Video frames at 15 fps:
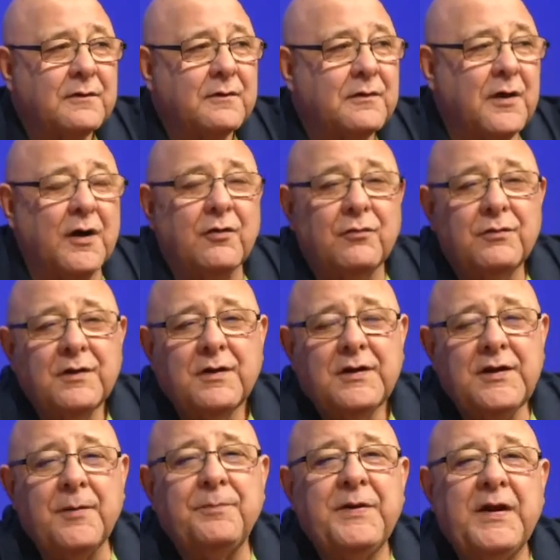No,
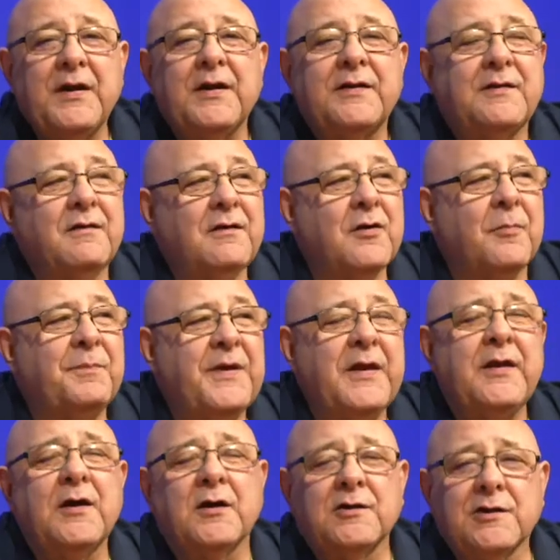you're being a you're
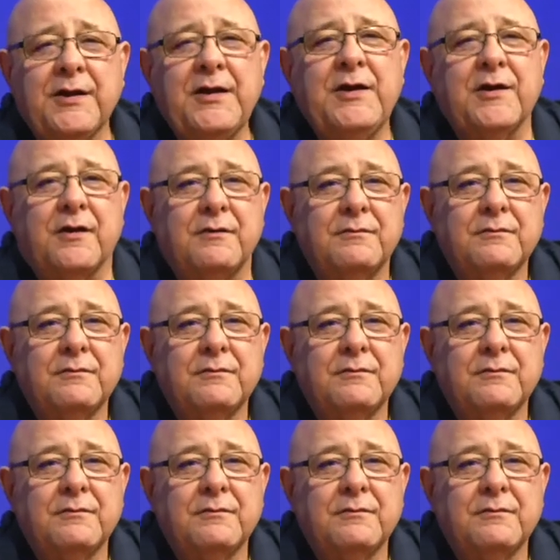being a leader.